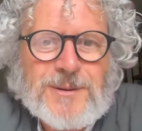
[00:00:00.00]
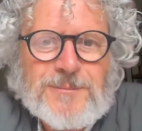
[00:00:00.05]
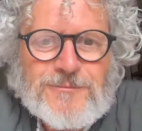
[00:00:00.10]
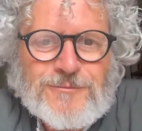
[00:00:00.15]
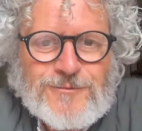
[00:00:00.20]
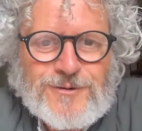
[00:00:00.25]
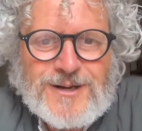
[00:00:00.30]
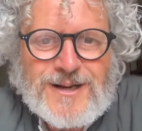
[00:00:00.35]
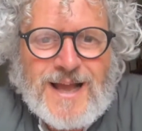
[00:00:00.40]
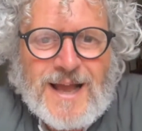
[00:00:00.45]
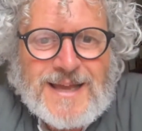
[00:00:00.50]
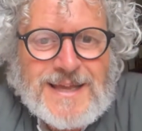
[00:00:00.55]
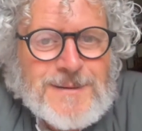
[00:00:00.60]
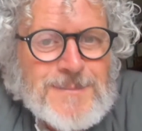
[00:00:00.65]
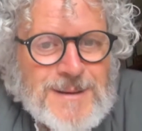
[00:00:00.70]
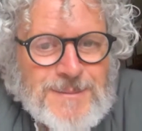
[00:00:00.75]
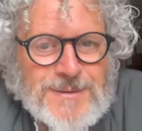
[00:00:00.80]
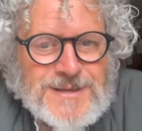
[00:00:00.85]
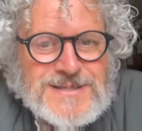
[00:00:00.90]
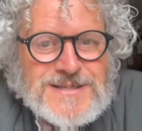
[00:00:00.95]
I'm going to
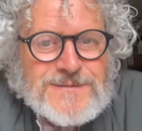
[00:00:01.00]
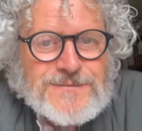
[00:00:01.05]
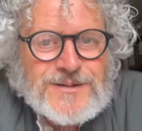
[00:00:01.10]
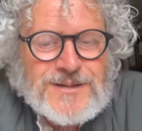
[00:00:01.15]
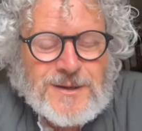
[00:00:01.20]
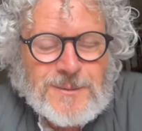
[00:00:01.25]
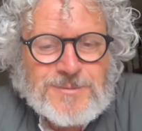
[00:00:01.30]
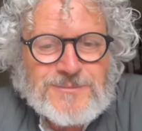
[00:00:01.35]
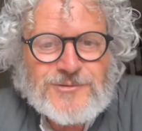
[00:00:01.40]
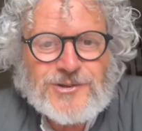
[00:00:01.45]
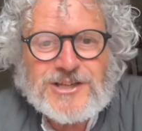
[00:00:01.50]
make myself a cup of